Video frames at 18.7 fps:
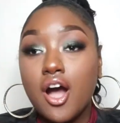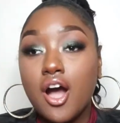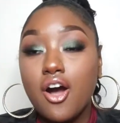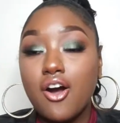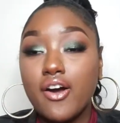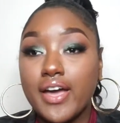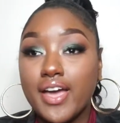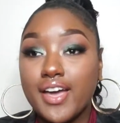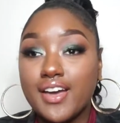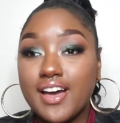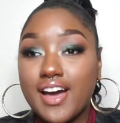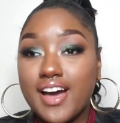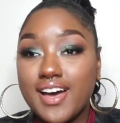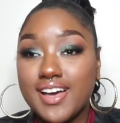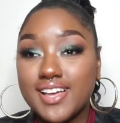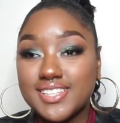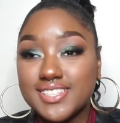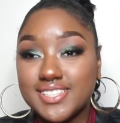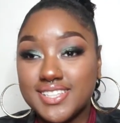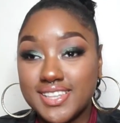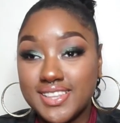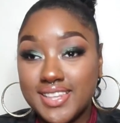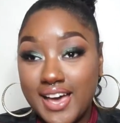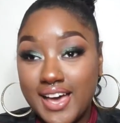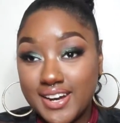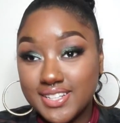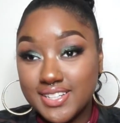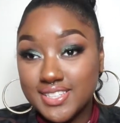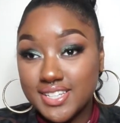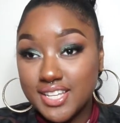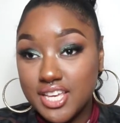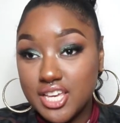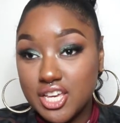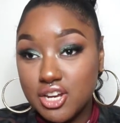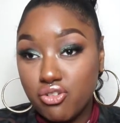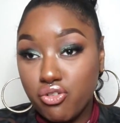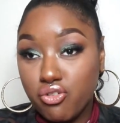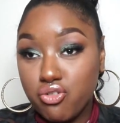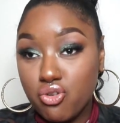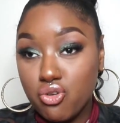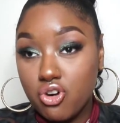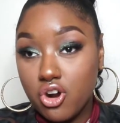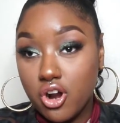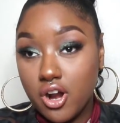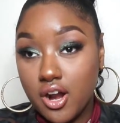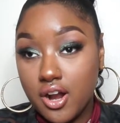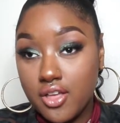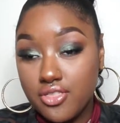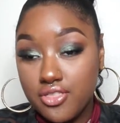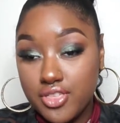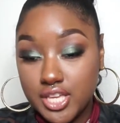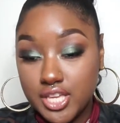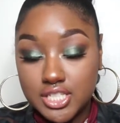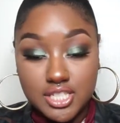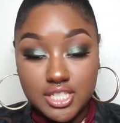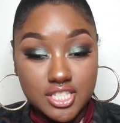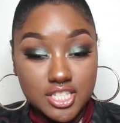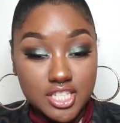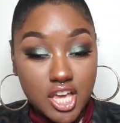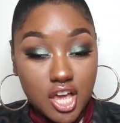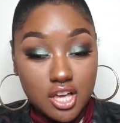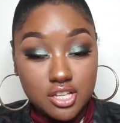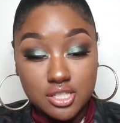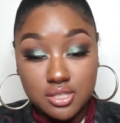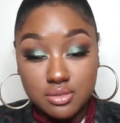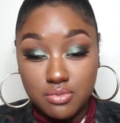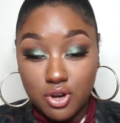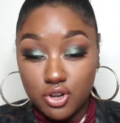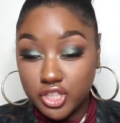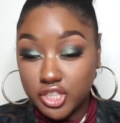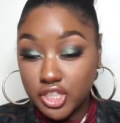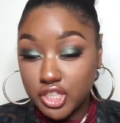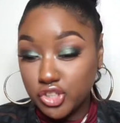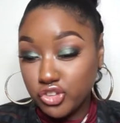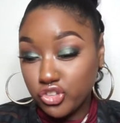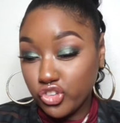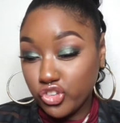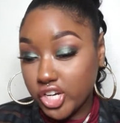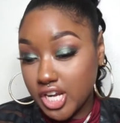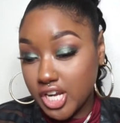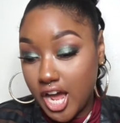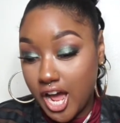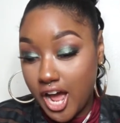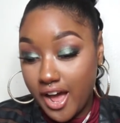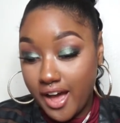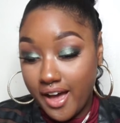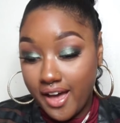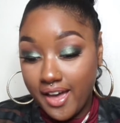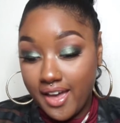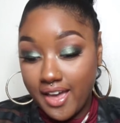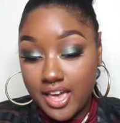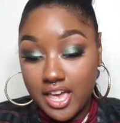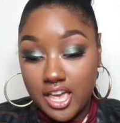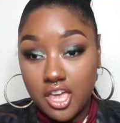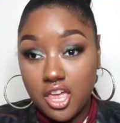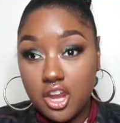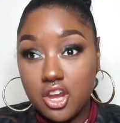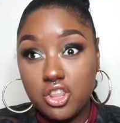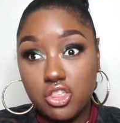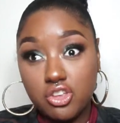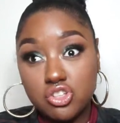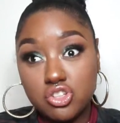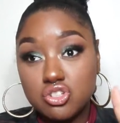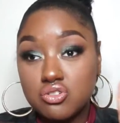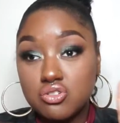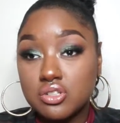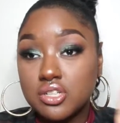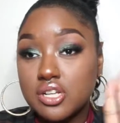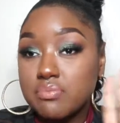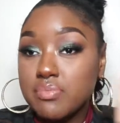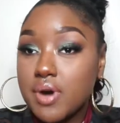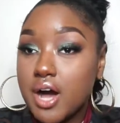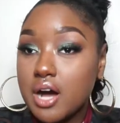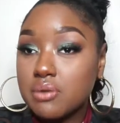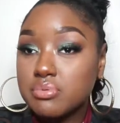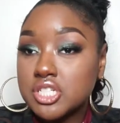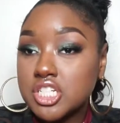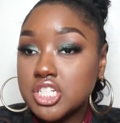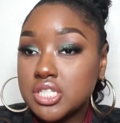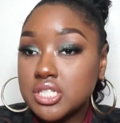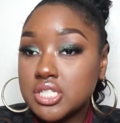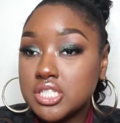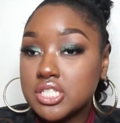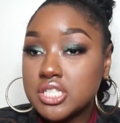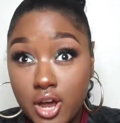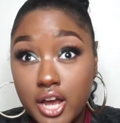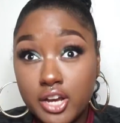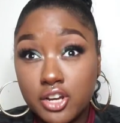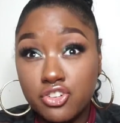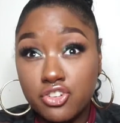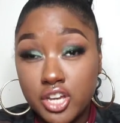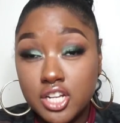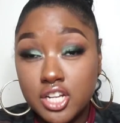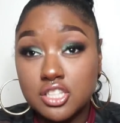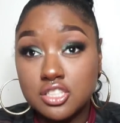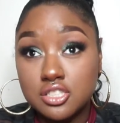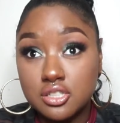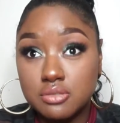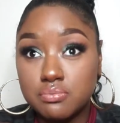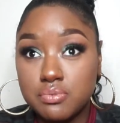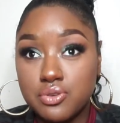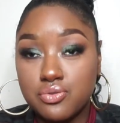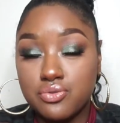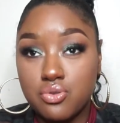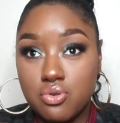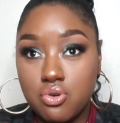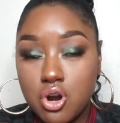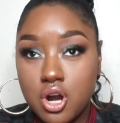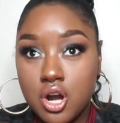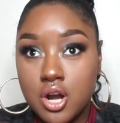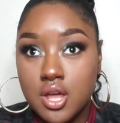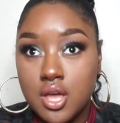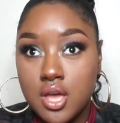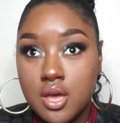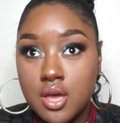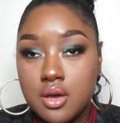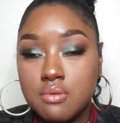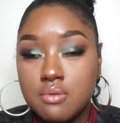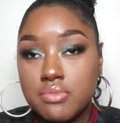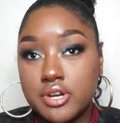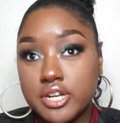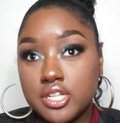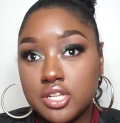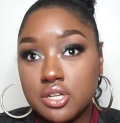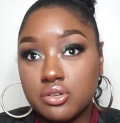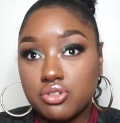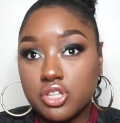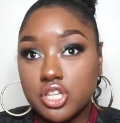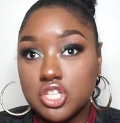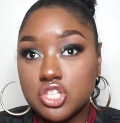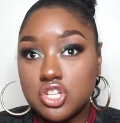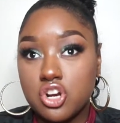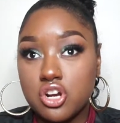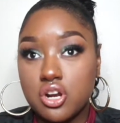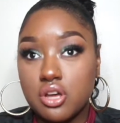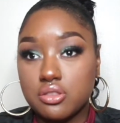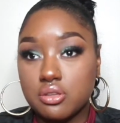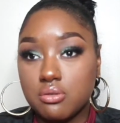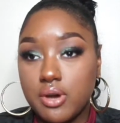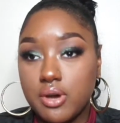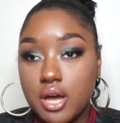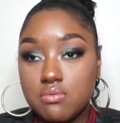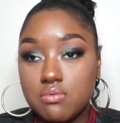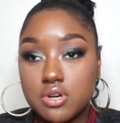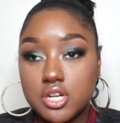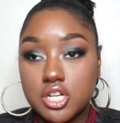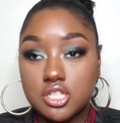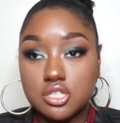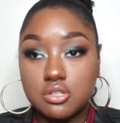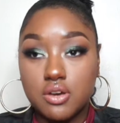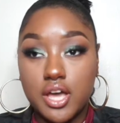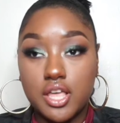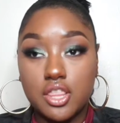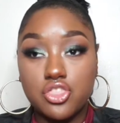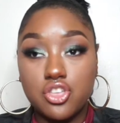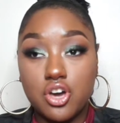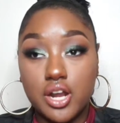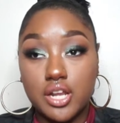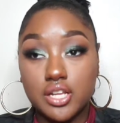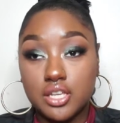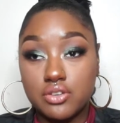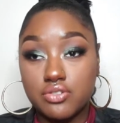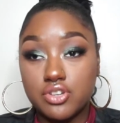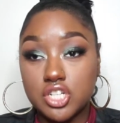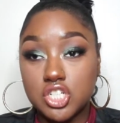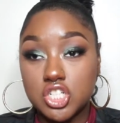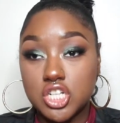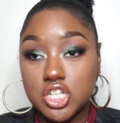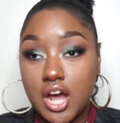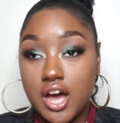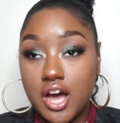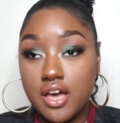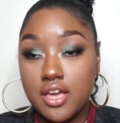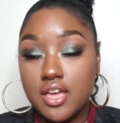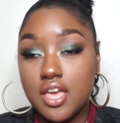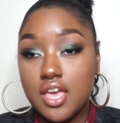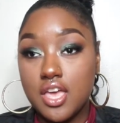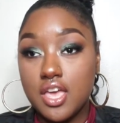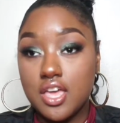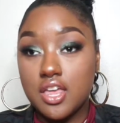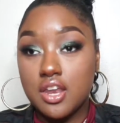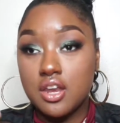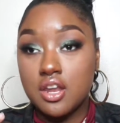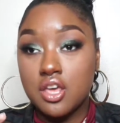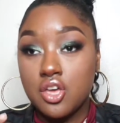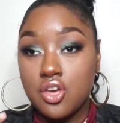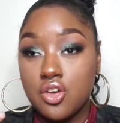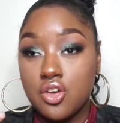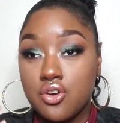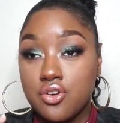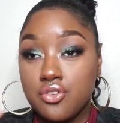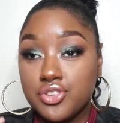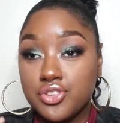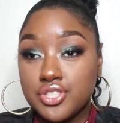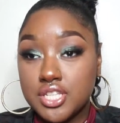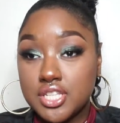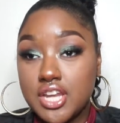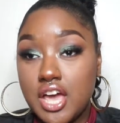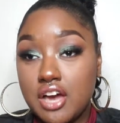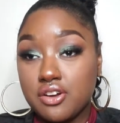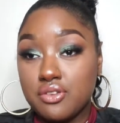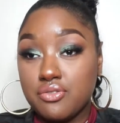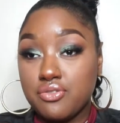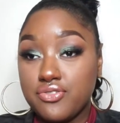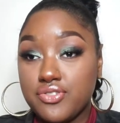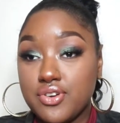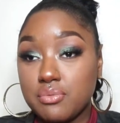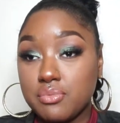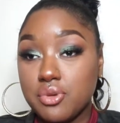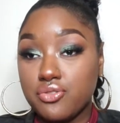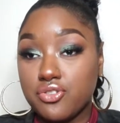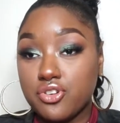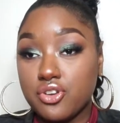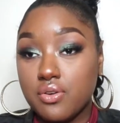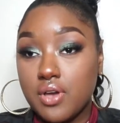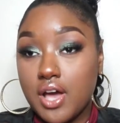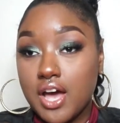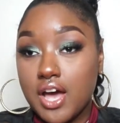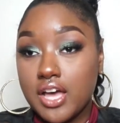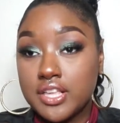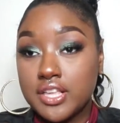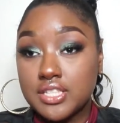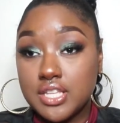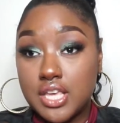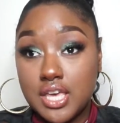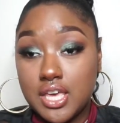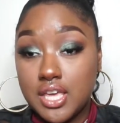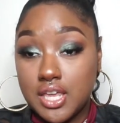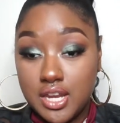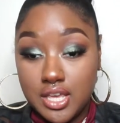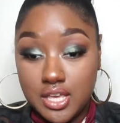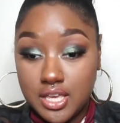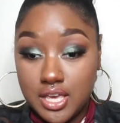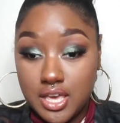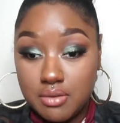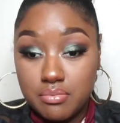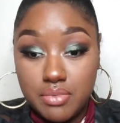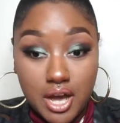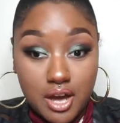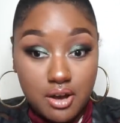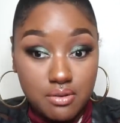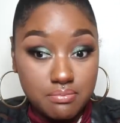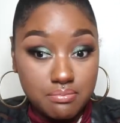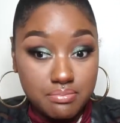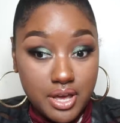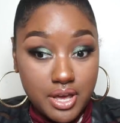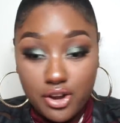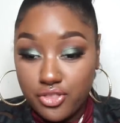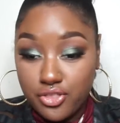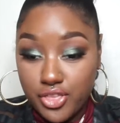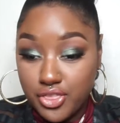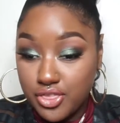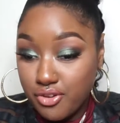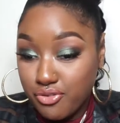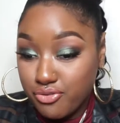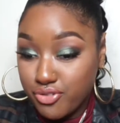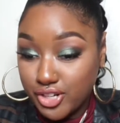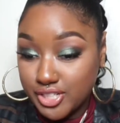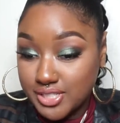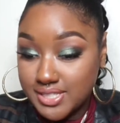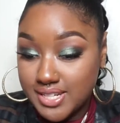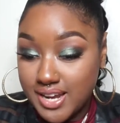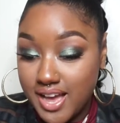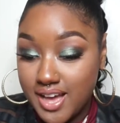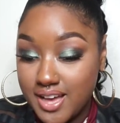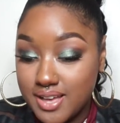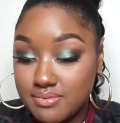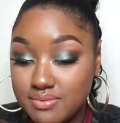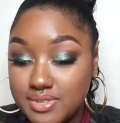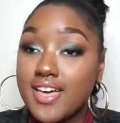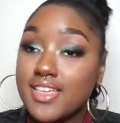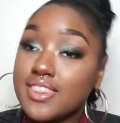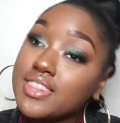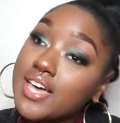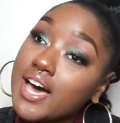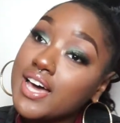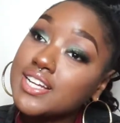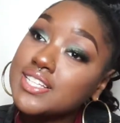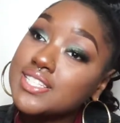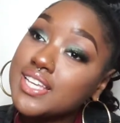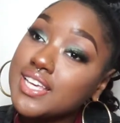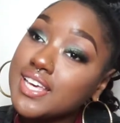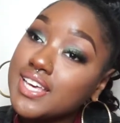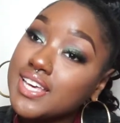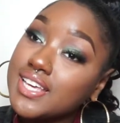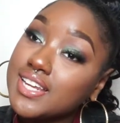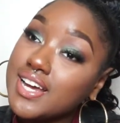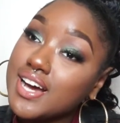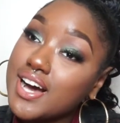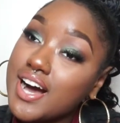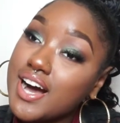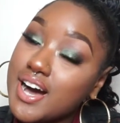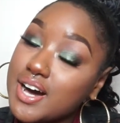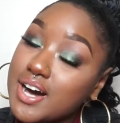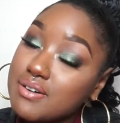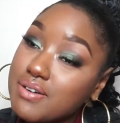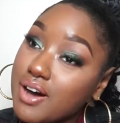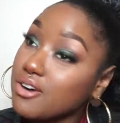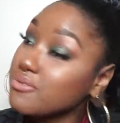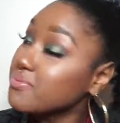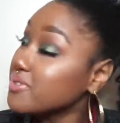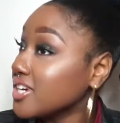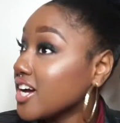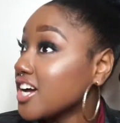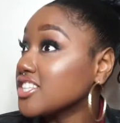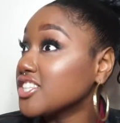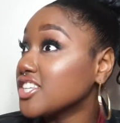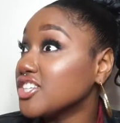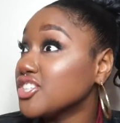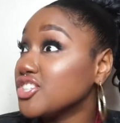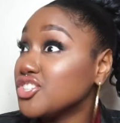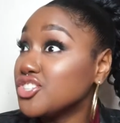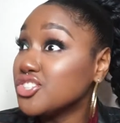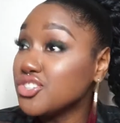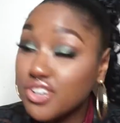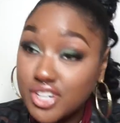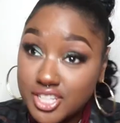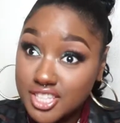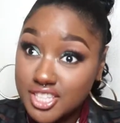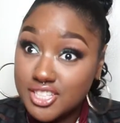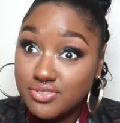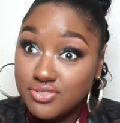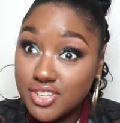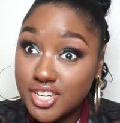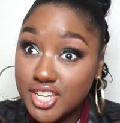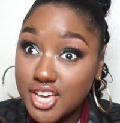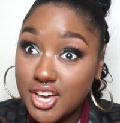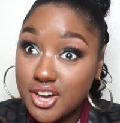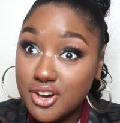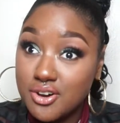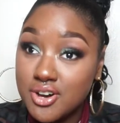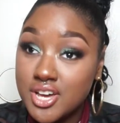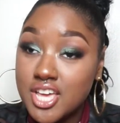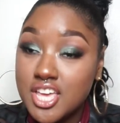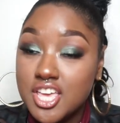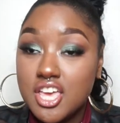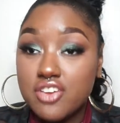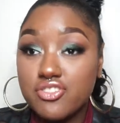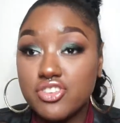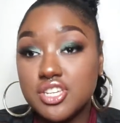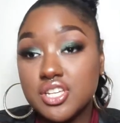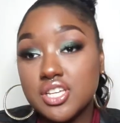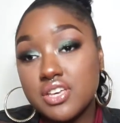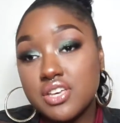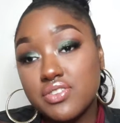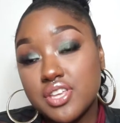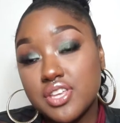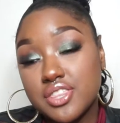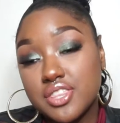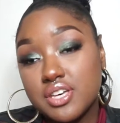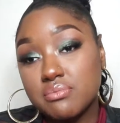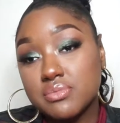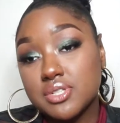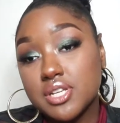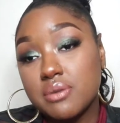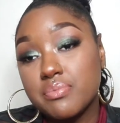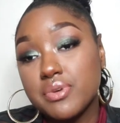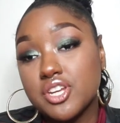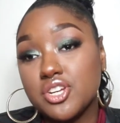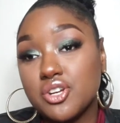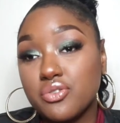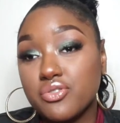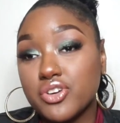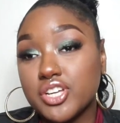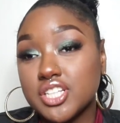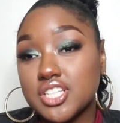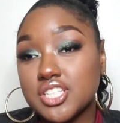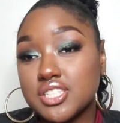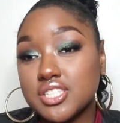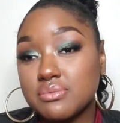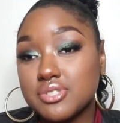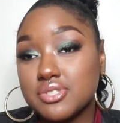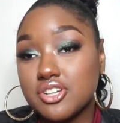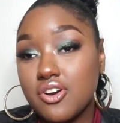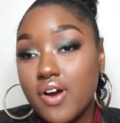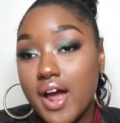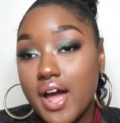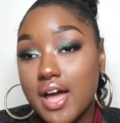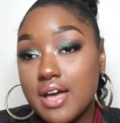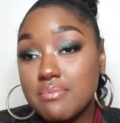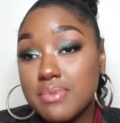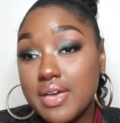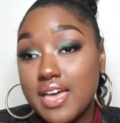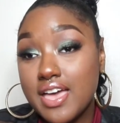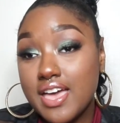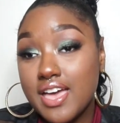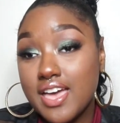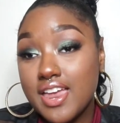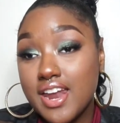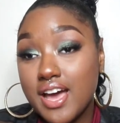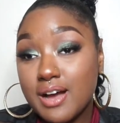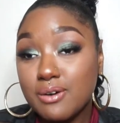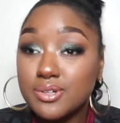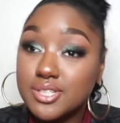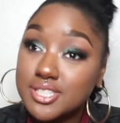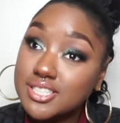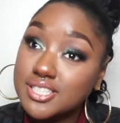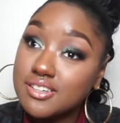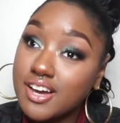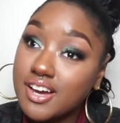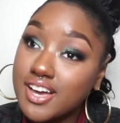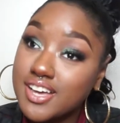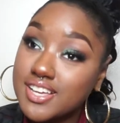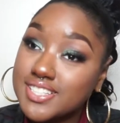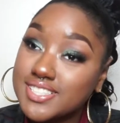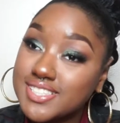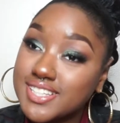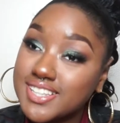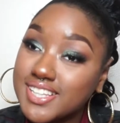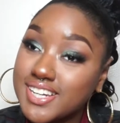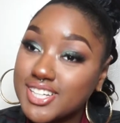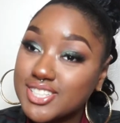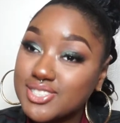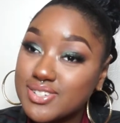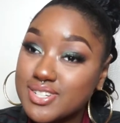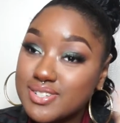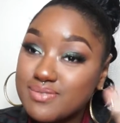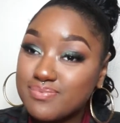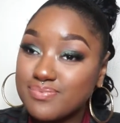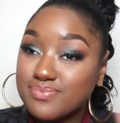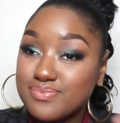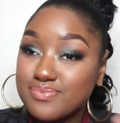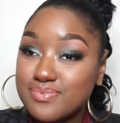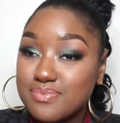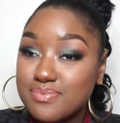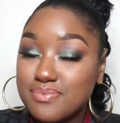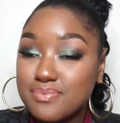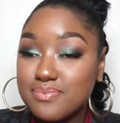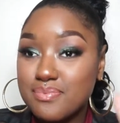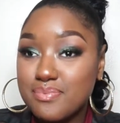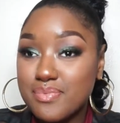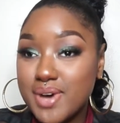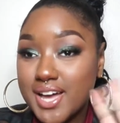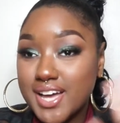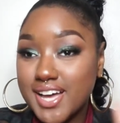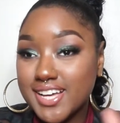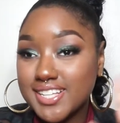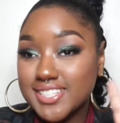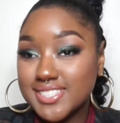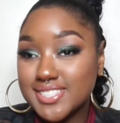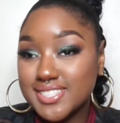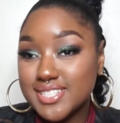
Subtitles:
Okay guys, that is it for this smoky green eye and the 2 lip options. I created this look before, but it didn't really turn out the way I wanted, so I thought I'd give it a shot and sit down and film it for you guys, and it came out better than the first time. That is it. I hope you guys enjoyed this video. If you did, give it a thumbs up and don't forget to subscribe, and I will see you guys in the next one. Bye guys.